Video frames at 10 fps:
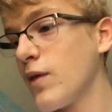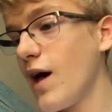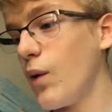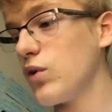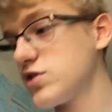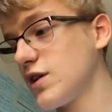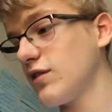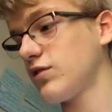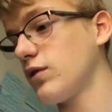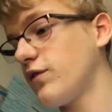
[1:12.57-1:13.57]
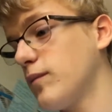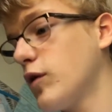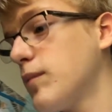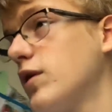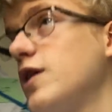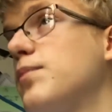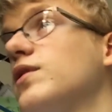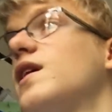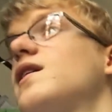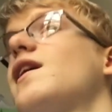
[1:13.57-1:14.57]
I wish I could have sold it for more money, but
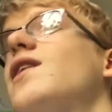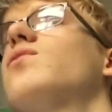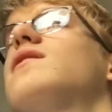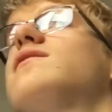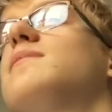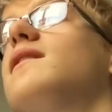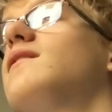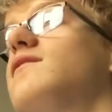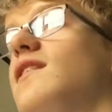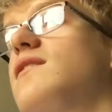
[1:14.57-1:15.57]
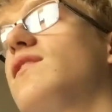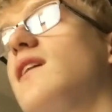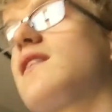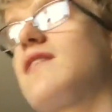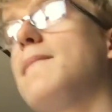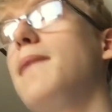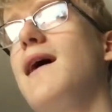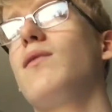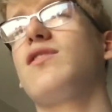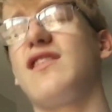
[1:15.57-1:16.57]
like I don't want to sell it for like
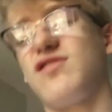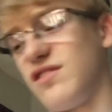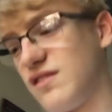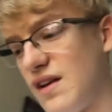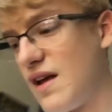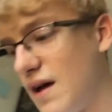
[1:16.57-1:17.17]
£10 because that's just